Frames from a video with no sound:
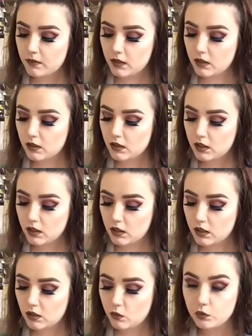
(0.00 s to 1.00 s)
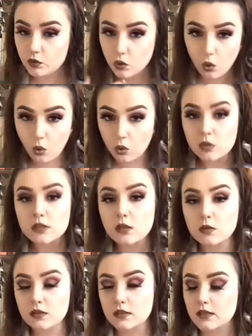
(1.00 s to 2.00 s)
he was gaunt, he
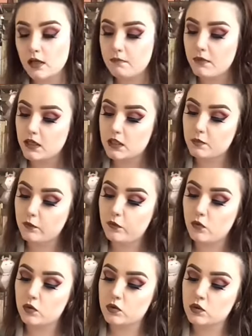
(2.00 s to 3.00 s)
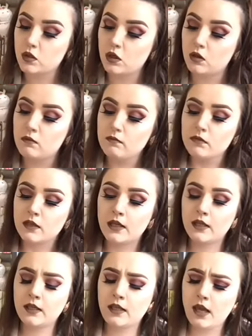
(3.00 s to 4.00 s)
wasn't the same man as before. So
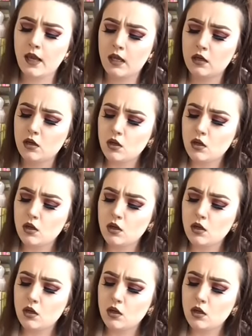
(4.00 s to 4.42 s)
again,